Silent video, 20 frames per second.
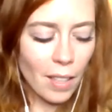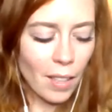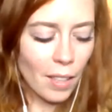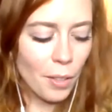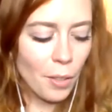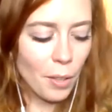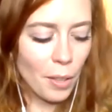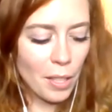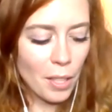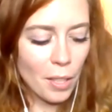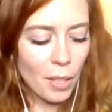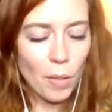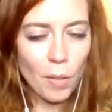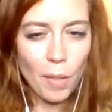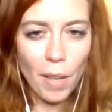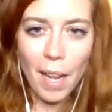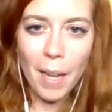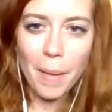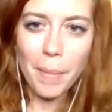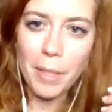Chris
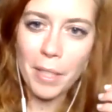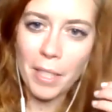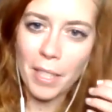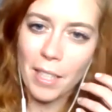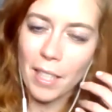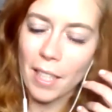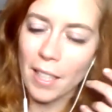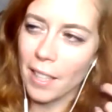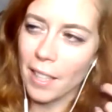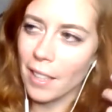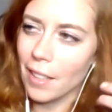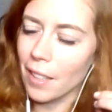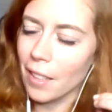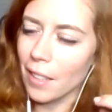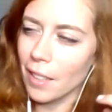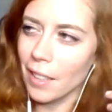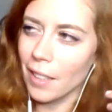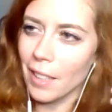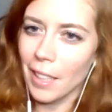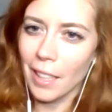Carabas is, I think, the
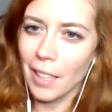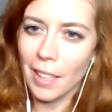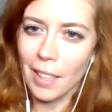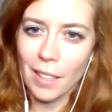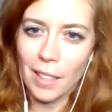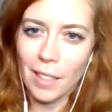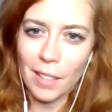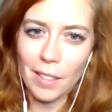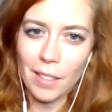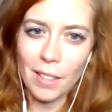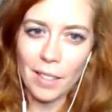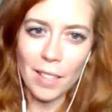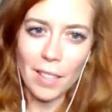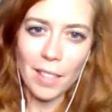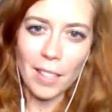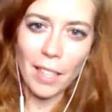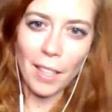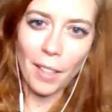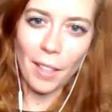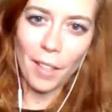lead
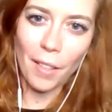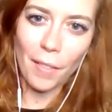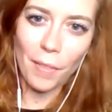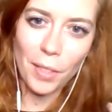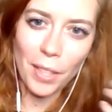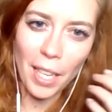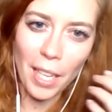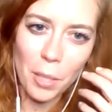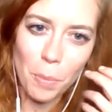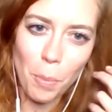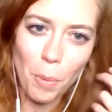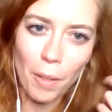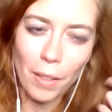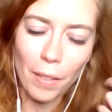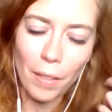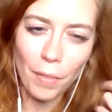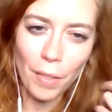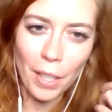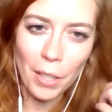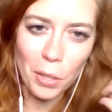singer of Dashboard
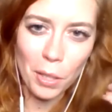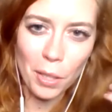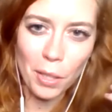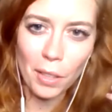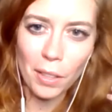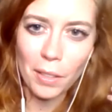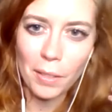Confessional.